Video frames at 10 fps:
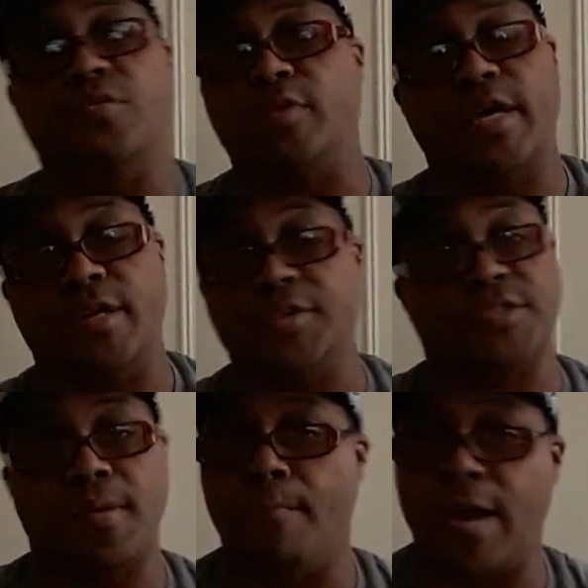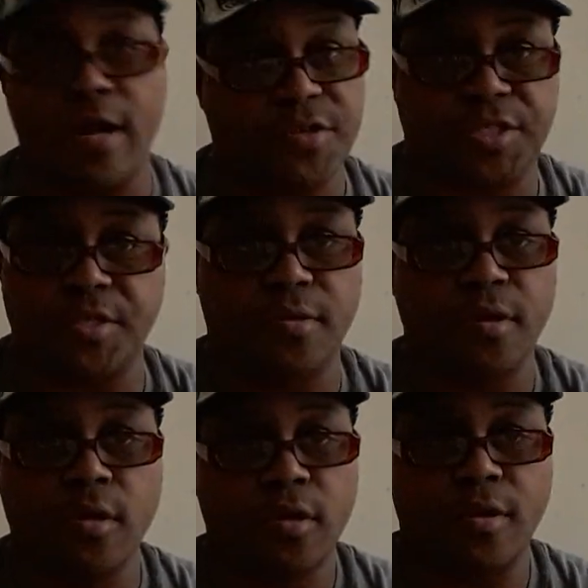are doing that, and it's embarrassing.
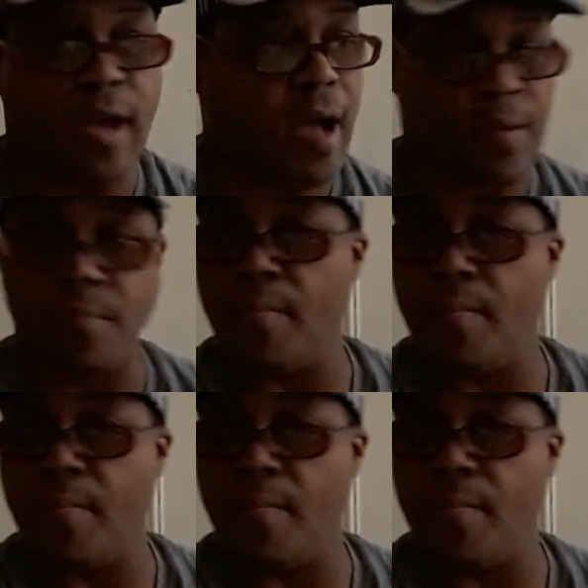I'm